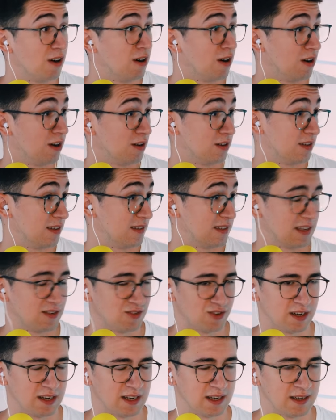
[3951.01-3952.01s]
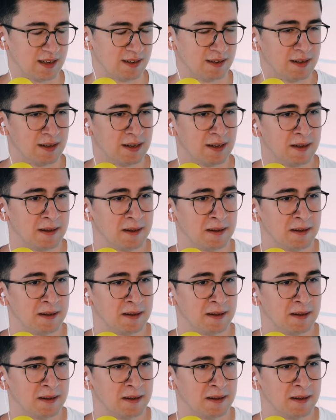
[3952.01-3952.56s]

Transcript: god, essentially, yeah?